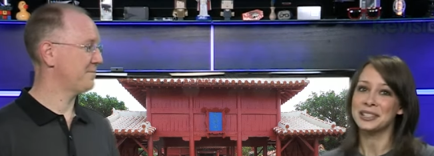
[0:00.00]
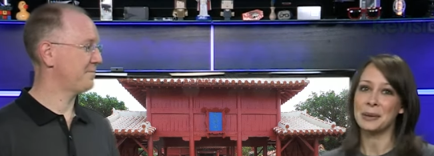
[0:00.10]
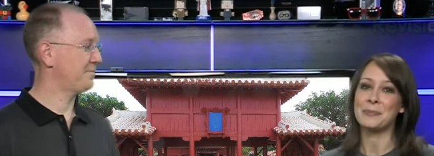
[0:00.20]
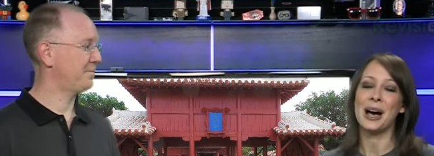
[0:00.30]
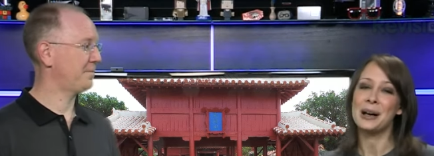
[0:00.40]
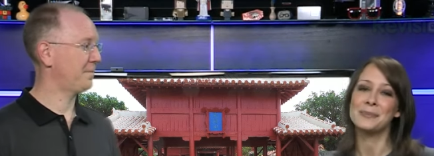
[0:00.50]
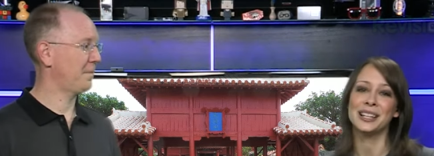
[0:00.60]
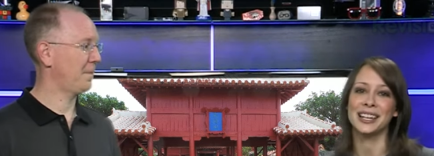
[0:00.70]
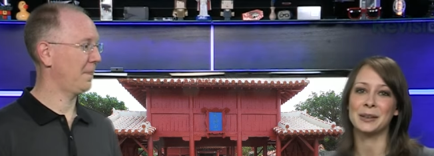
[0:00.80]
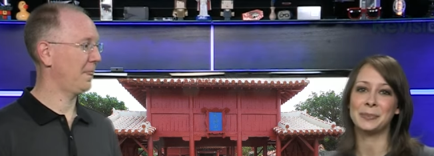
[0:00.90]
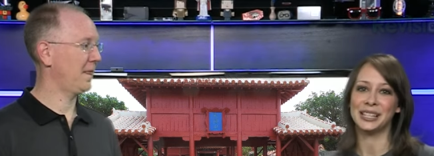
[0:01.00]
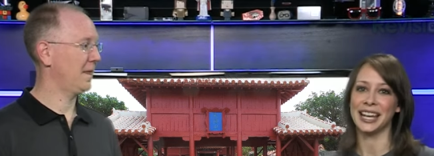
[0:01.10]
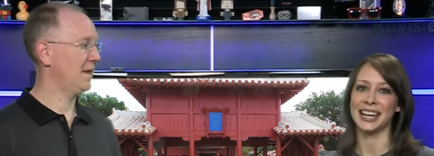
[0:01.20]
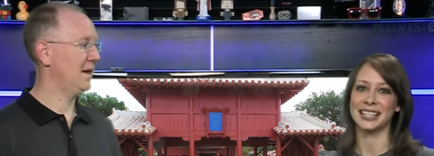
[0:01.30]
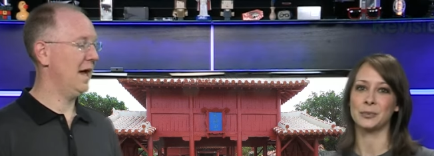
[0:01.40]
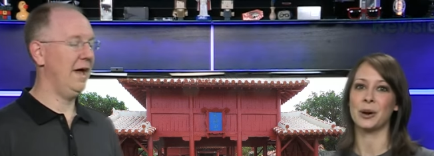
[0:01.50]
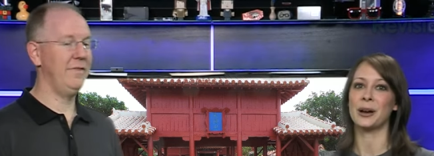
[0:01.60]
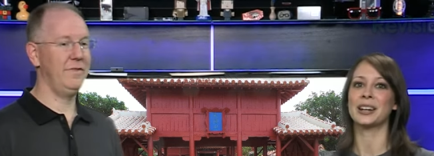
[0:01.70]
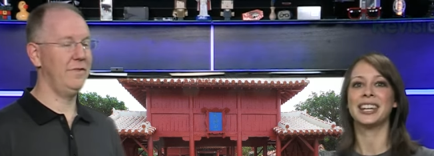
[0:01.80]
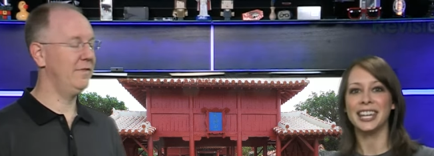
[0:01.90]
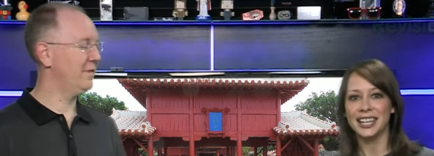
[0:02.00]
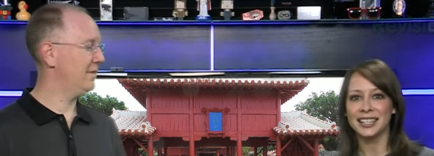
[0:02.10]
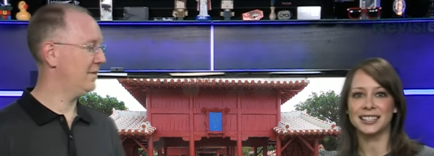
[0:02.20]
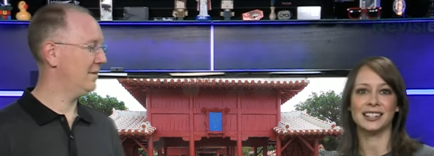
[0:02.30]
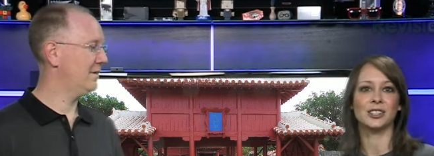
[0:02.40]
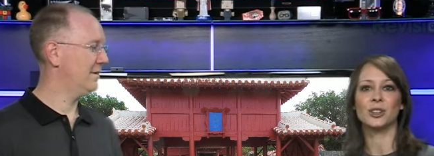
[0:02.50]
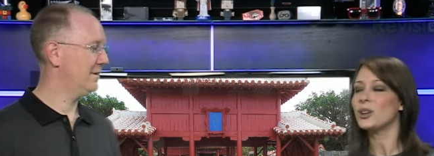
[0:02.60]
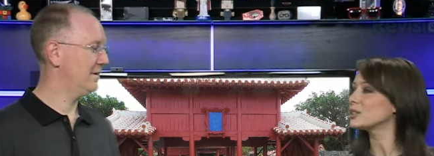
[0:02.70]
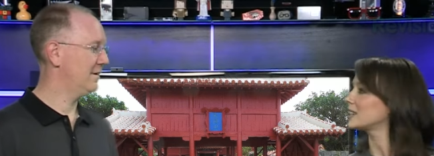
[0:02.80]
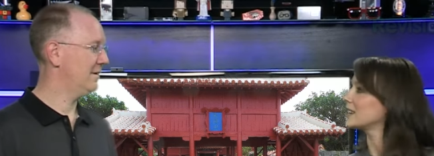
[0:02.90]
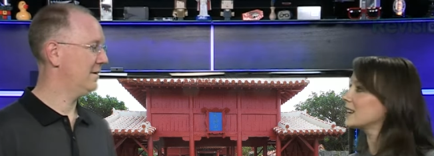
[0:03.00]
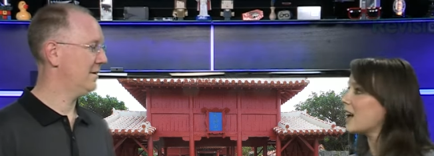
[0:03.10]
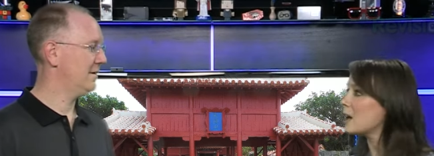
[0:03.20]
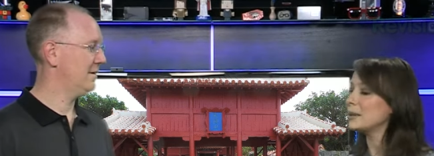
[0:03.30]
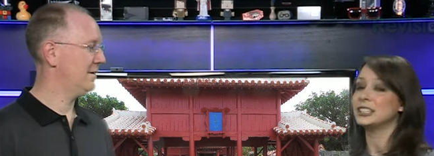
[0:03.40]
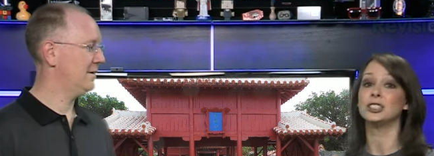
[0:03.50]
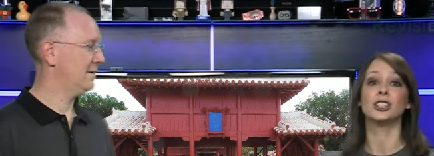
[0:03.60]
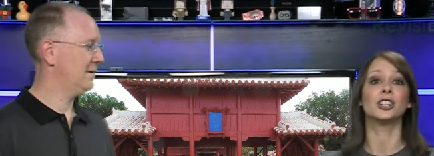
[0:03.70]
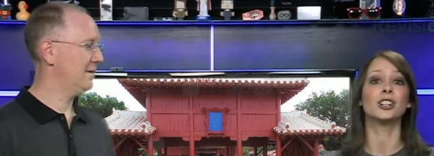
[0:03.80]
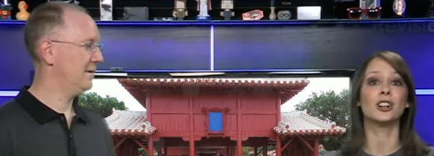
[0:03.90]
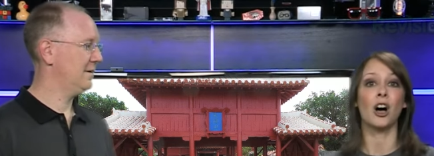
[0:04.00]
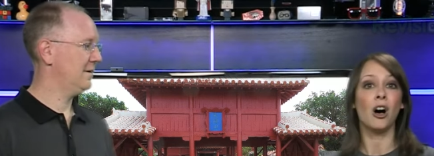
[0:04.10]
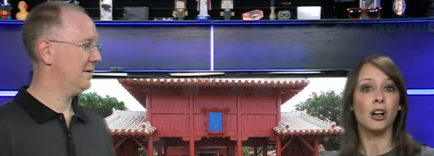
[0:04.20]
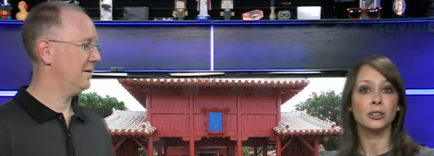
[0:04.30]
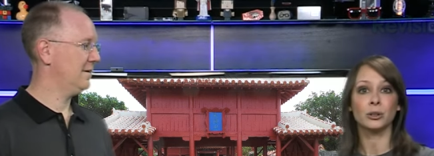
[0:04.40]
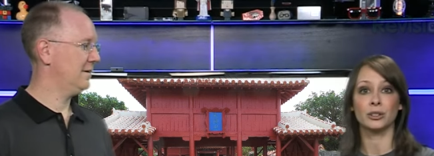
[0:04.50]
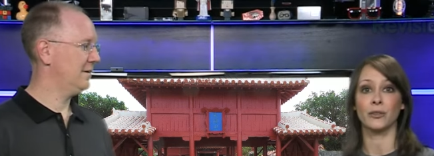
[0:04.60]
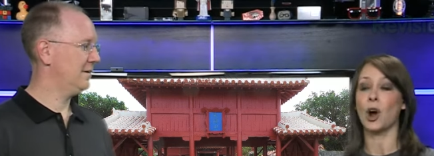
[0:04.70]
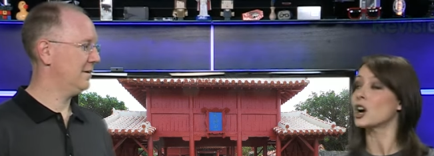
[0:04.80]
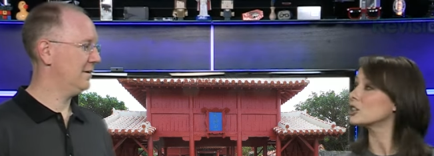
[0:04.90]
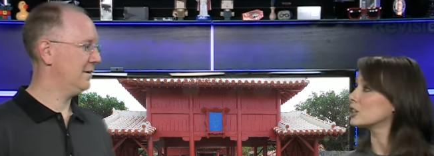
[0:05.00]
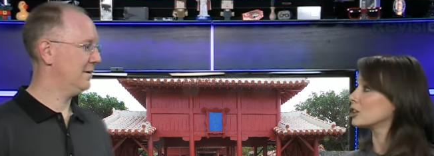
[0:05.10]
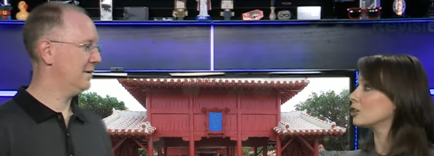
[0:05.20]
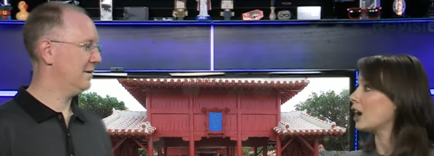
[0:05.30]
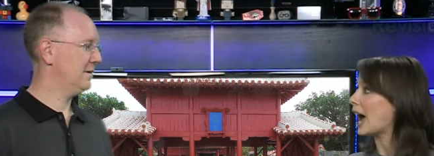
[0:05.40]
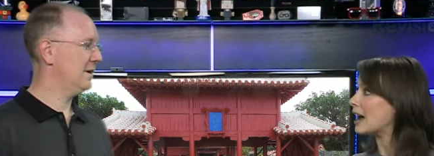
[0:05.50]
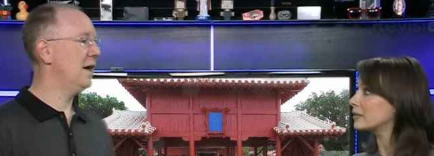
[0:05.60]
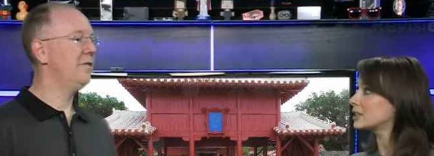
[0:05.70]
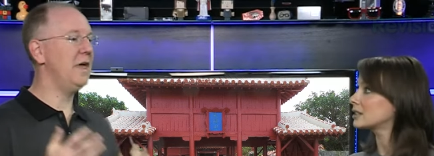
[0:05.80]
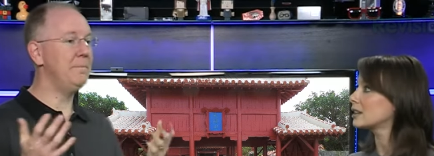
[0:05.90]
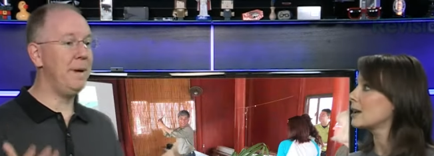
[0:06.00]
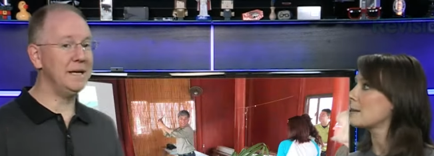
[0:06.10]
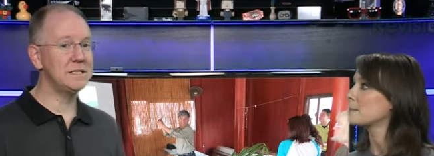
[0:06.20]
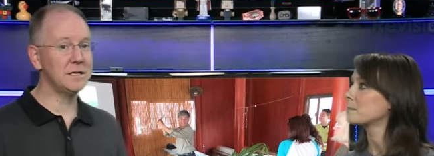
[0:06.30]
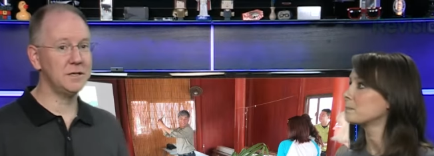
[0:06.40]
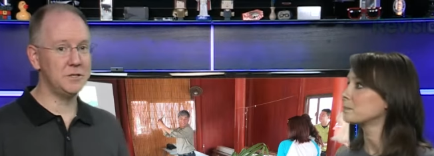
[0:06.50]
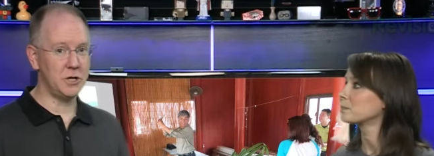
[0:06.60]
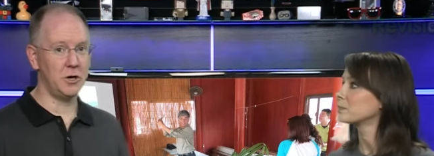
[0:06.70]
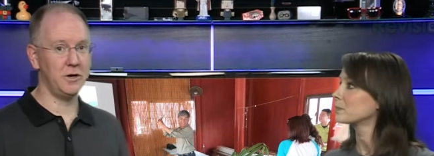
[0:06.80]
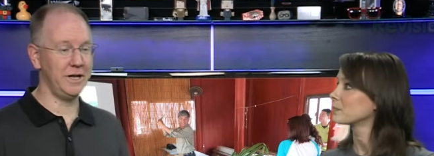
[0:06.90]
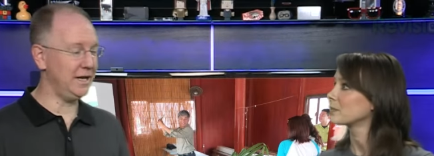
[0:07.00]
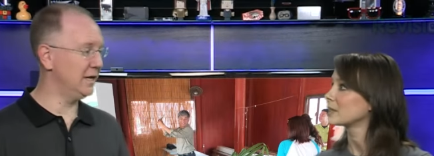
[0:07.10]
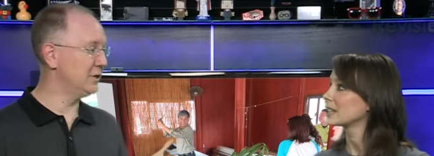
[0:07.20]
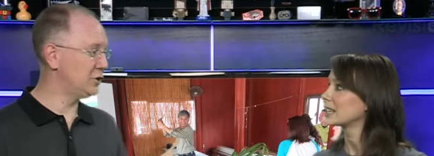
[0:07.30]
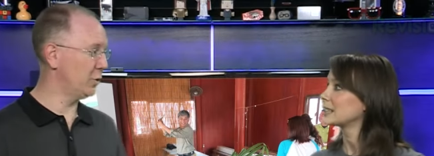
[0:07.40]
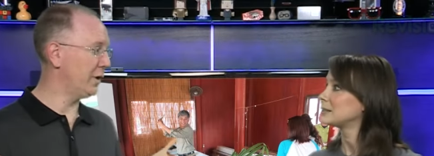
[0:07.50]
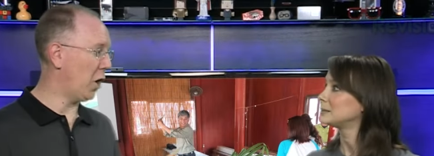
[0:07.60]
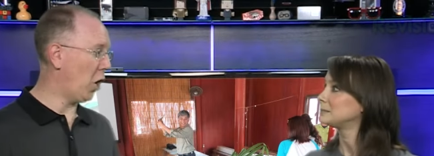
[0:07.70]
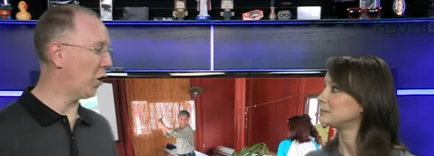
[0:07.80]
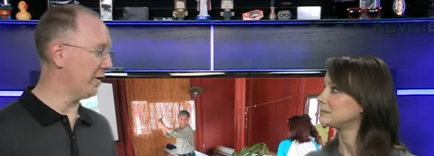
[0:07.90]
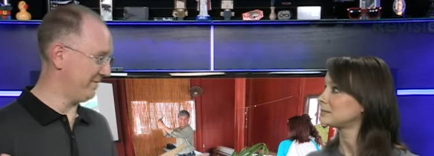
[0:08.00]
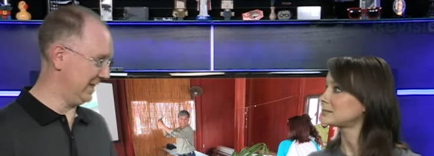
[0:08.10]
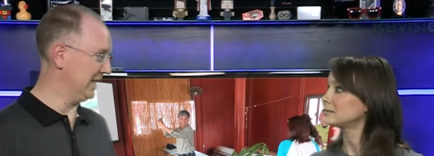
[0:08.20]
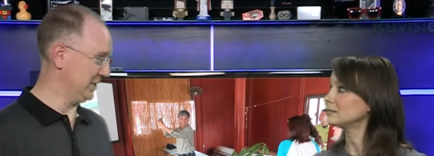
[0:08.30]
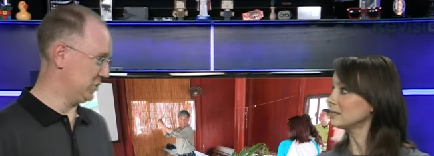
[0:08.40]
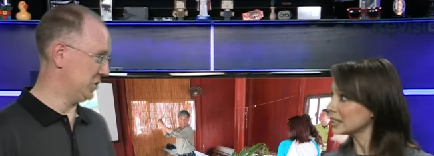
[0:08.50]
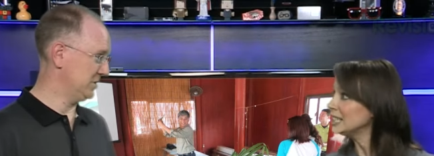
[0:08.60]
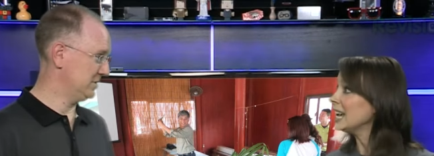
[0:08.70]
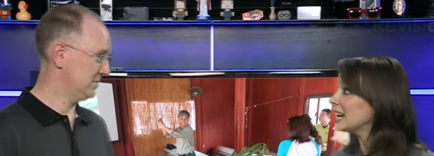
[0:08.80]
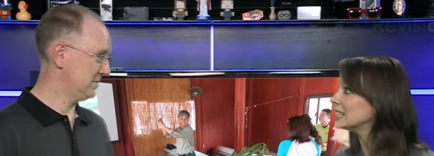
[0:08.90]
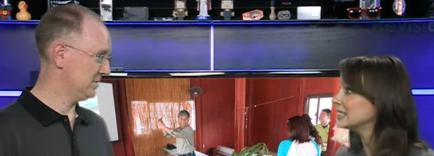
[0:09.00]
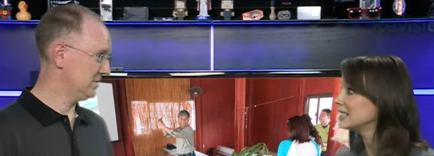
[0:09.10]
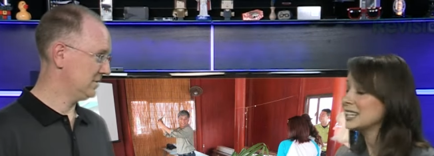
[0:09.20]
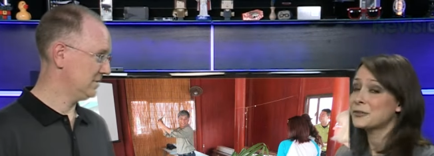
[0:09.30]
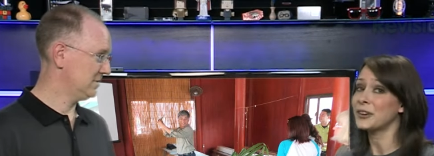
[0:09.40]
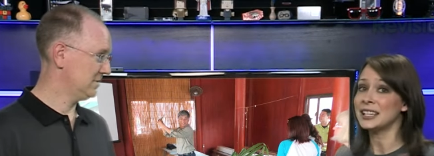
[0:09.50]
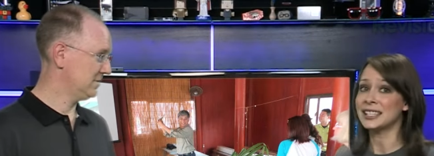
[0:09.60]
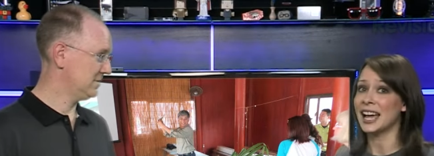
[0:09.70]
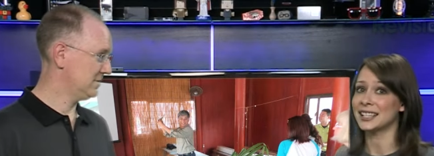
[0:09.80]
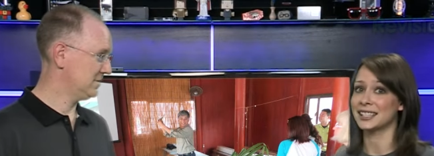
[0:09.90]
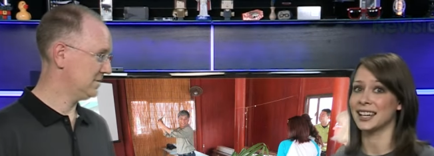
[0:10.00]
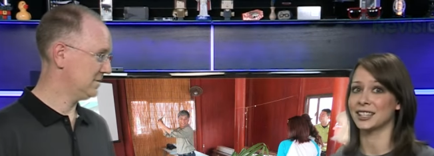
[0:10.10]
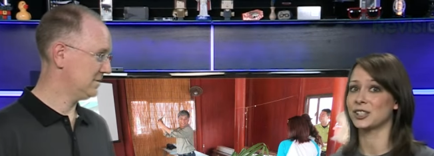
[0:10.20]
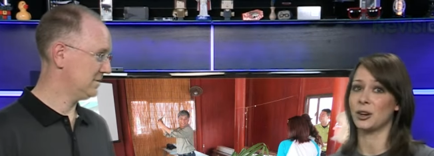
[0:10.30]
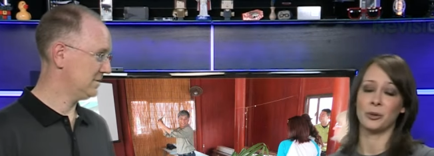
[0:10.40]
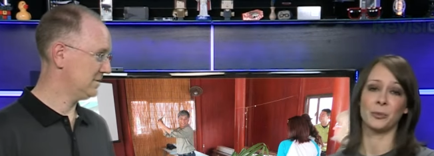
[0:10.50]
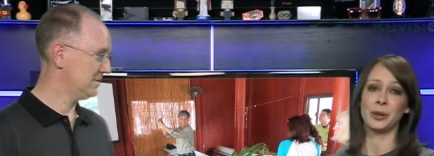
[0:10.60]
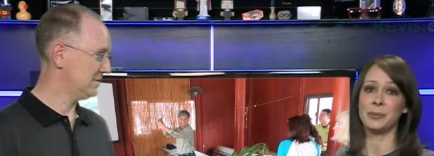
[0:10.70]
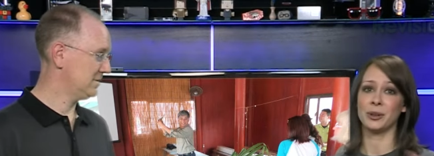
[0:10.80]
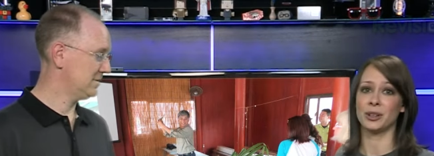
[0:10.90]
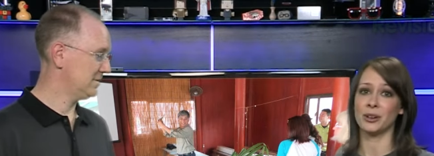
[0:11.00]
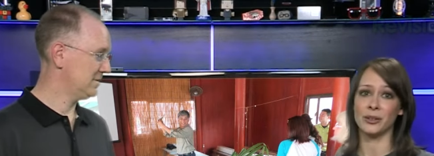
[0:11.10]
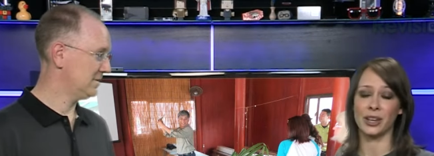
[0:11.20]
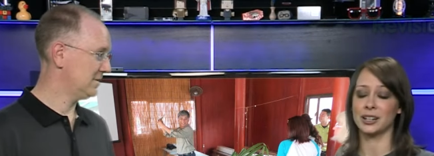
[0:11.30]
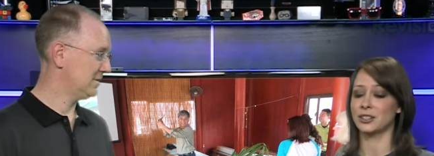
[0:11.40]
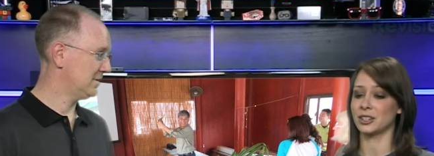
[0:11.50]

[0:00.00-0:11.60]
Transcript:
Speaker 1: it's a public place where kids and adults can come and learn all sorts of arts and crafts.
Speaker 2: They basically turned it into an art village.
Speaker 1: Yeah. It's fantastic. So people go there